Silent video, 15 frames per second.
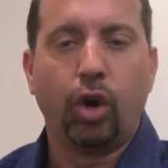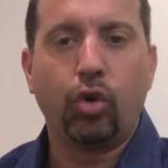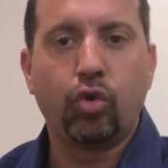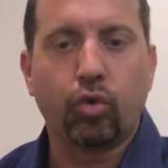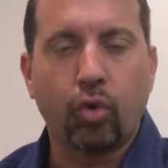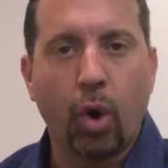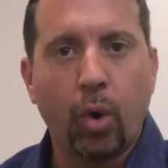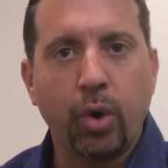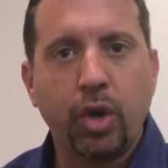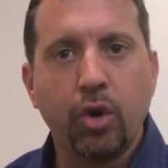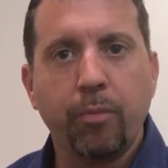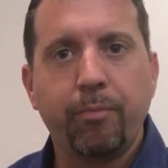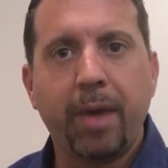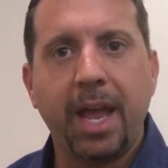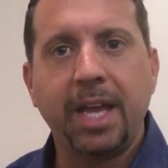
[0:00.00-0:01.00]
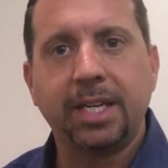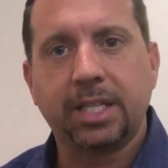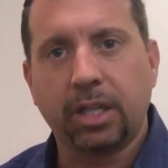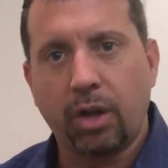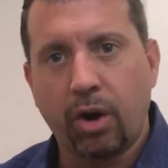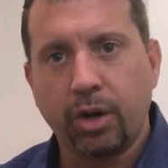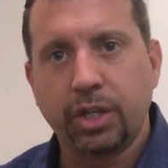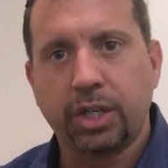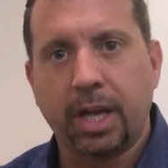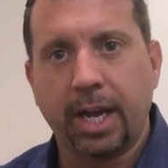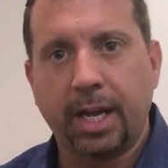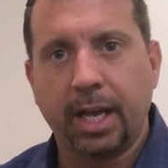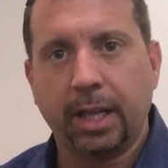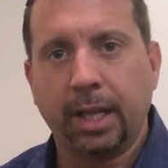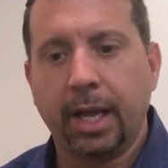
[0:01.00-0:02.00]
grow your base large
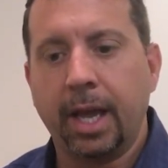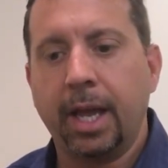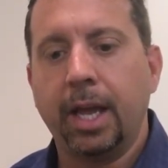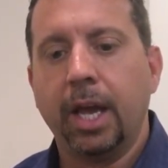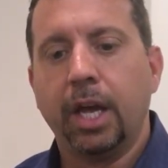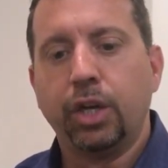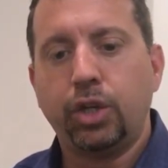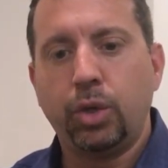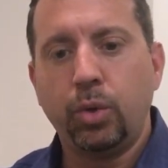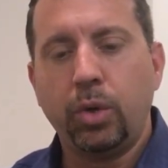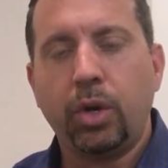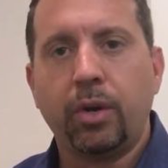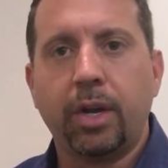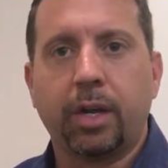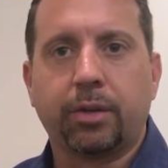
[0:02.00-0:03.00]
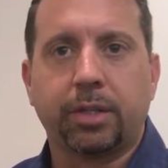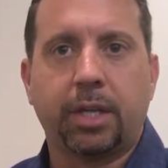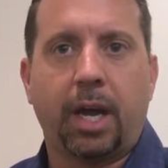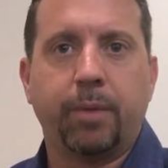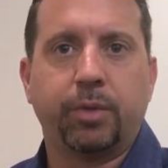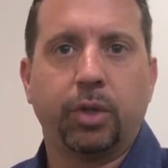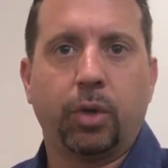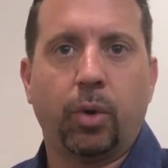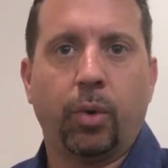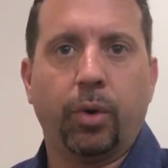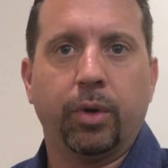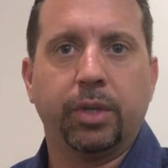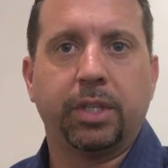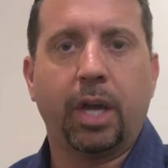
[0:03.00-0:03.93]
like LA, do your nickels, dimes, and quarters.